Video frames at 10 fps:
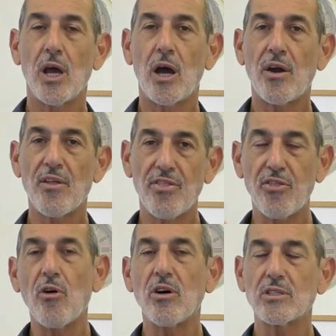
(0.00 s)
Our
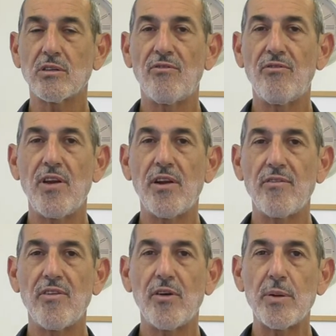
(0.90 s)
thoughts are very,
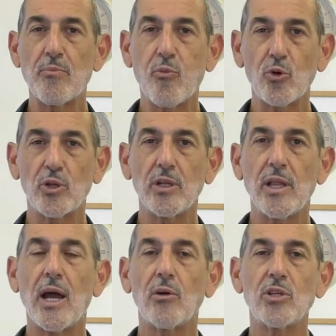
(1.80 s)
very important,
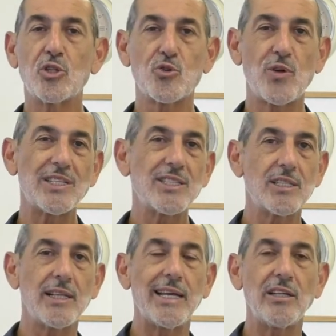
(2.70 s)
how they
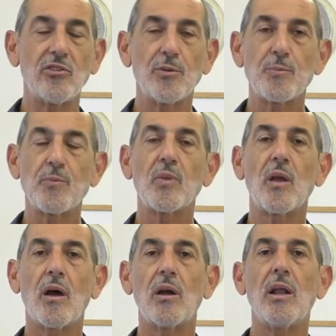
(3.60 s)
translate
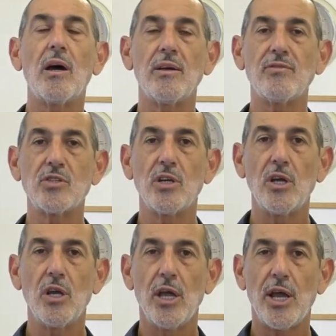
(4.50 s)
our lives.
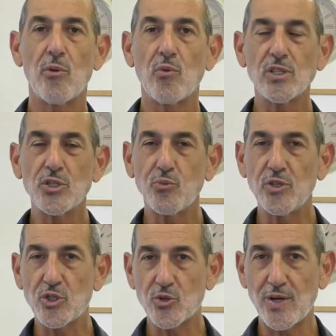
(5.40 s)
And once we
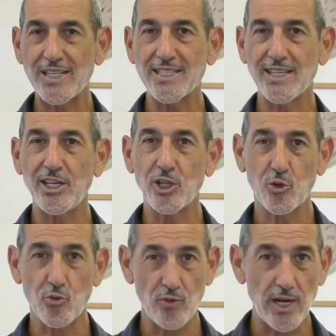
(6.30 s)
translate it
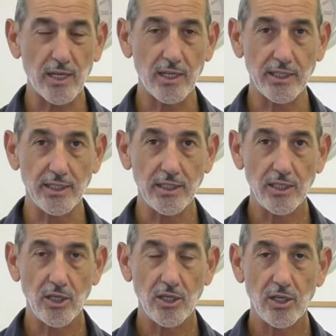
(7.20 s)
correctly,
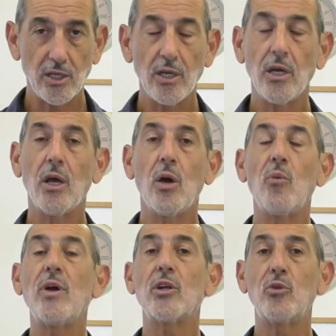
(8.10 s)

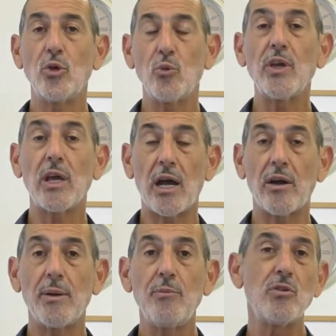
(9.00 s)

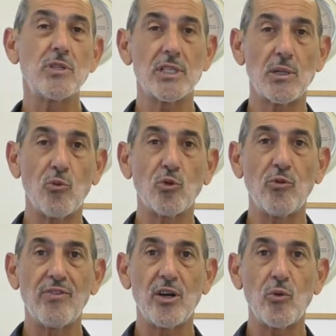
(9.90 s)
our immune system will do
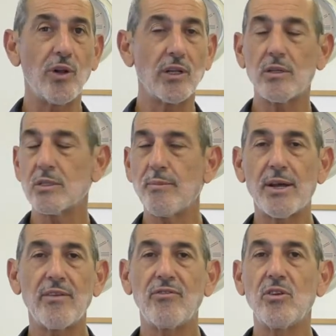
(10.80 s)
very well. It doesn't
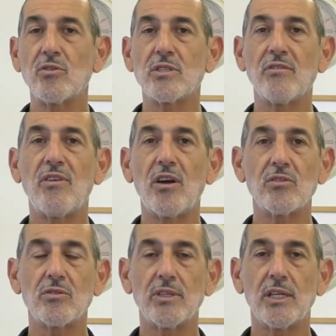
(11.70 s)
matter if there is a
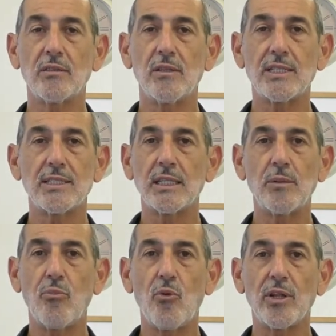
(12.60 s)
virus or not. That's not the
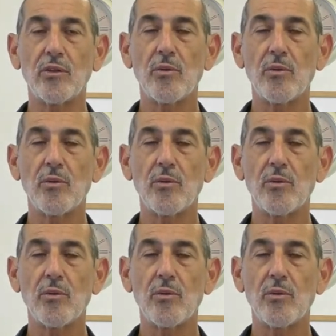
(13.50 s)
point.